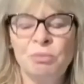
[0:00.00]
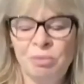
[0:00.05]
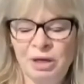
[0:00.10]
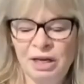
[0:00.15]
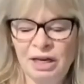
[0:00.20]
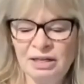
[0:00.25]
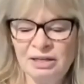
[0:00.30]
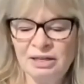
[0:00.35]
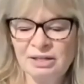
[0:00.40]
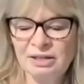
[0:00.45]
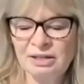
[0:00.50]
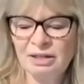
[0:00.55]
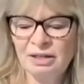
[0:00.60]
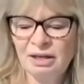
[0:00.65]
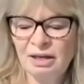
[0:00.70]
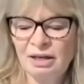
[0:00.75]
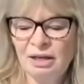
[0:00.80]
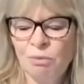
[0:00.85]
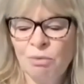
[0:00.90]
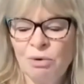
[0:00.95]
pace,
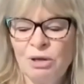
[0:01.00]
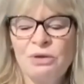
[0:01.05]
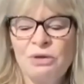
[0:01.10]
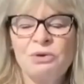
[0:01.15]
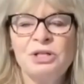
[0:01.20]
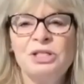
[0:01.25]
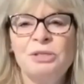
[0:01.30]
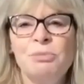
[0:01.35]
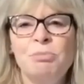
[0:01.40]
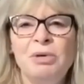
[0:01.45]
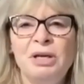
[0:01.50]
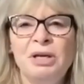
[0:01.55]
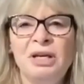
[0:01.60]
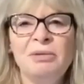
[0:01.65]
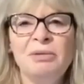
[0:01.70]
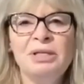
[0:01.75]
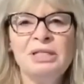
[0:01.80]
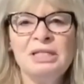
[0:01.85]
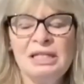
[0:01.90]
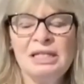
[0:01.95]
whether it's
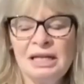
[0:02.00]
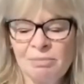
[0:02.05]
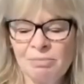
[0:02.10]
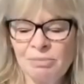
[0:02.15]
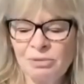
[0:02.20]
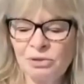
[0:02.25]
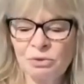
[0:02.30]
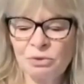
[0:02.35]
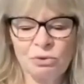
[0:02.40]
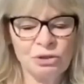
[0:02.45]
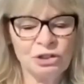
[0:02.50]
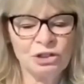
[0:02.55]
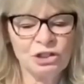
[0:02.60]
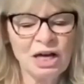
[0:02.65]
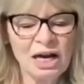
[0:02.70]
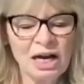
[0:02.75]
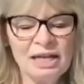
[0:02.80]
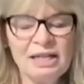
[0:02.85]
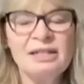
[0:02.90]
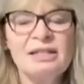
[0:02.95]
baby steps or
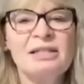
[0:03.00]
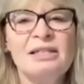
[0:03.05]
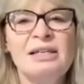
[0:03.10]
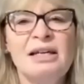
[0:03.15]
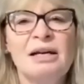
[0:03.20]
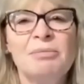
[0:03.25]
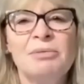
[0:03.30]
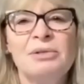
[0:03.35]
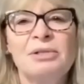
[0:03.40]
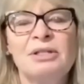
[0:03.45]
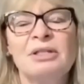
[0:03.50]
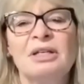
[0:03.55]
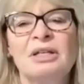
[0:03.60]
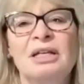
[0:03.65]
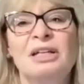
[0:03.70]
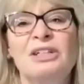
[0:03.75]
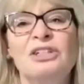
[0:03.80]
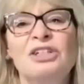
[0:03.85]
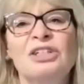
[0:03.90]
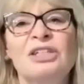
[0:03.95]
giant steps.
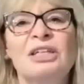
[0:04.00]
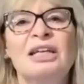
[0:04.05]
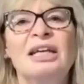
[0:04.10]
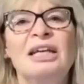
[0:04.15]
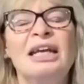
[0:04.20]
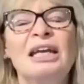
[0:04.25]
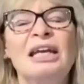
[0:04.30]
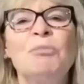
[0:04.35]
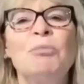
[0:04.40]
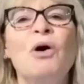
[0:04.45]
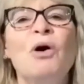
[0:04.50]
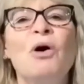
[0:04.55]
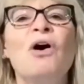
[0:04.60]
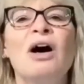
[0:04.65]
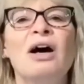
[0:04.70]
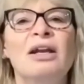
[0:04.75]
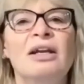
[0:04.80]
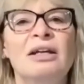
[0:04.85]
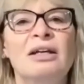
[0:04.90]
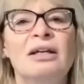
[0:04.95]
Just keep
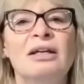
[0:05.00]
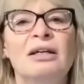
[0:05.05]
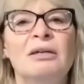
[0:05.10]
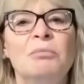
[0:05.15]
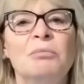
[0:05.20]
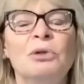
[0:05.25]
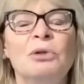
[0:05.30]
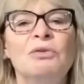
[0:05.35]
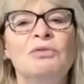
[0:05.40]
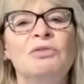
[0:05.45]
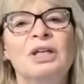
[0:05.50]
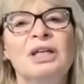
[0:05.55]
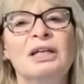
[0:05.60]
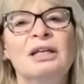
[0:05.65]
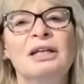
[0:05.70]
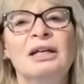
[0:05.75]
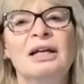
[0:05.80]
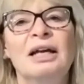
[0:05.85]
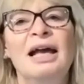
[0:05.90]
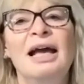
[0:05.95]
on
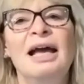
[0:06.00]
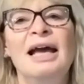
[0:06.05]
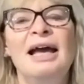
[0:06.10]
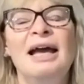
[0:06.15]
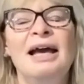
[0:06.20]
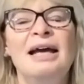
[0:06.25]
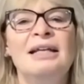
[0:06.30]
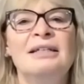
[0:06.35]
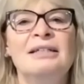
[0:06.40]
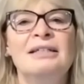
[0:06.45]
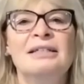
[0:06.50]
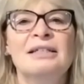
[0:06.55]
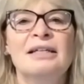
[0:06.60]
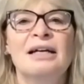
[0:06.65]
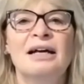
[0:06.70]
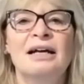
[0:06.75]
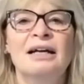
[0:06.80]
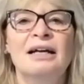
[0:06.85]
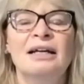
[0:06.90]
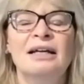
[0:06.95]
moving. And
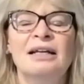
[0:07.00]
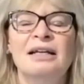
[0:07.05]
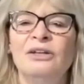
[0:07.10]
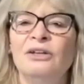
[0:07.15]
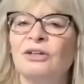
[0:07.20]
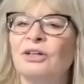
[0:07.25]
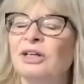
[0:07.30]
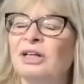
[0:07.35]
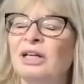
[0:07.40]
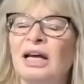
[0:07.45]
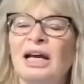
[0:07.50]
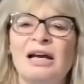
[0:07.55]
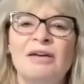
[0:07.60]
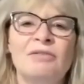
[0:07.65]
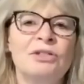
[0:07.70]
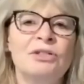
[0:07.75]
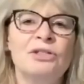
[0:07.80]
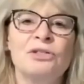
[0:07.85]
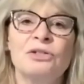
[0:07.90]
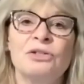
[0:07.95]
uh, you're going to
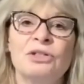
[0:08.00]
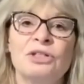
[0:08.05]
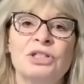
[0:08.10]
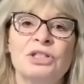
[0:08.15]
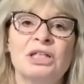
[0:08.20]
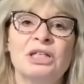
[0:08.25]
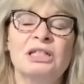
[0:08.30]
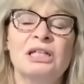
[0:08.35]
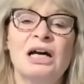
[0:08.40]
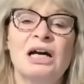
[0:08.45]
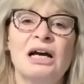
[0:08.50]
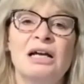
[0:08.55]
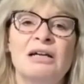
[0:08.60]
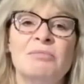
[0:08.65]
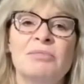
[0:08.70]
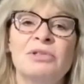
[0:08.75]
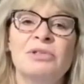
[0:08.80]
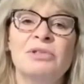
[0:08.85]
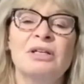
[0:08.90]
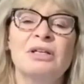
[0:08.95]
have discouraging
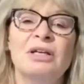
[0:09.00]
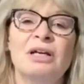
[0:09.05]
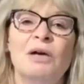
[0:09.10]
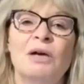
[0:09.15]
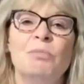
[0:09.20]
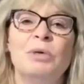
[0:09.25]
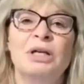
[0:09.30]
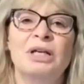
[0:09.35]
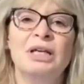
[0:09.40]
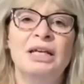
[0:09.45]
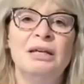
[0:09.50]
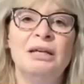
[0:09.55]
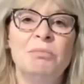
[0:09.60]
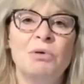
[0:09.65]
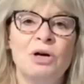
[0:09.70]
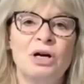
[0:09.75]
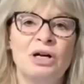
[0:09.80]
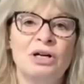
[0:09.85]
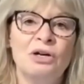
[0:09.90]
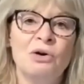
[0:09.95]
times, but keep
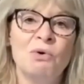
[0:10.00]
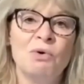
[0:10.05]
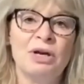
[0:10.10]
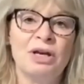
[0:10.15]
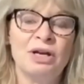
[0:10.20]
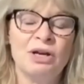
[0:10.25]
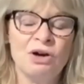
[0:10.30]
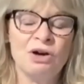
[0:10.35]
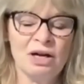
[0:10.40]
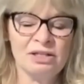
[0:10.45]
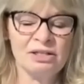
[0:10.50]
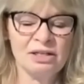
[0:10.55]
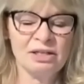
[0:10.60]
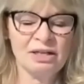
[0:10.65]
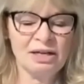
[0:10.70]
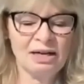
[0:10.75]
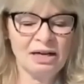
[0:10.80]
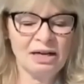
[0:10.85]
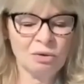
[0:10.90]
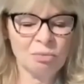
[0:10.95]
on going. God's going
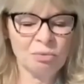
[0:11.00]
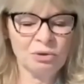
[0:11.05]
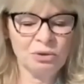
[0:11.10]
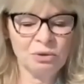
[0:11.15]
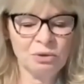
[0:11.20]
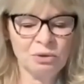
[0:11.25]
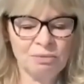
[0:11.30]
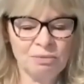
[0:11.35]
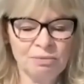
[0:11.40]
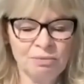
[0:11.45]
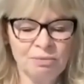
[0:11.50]
to help you.